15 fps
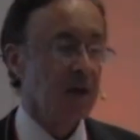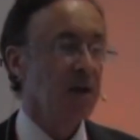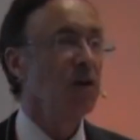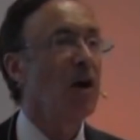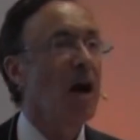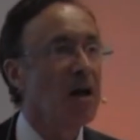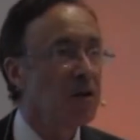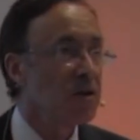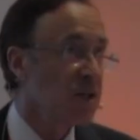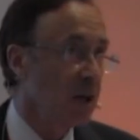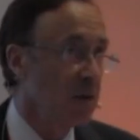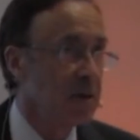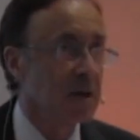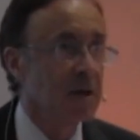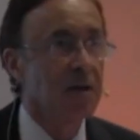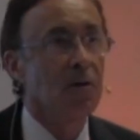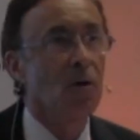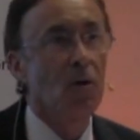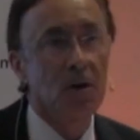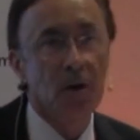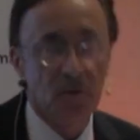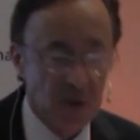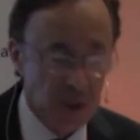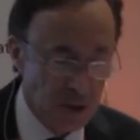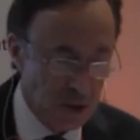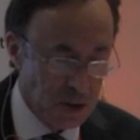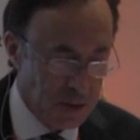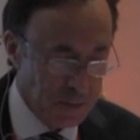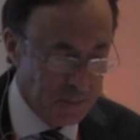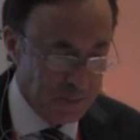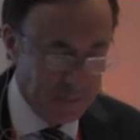You're either Celtic or you're Rangers.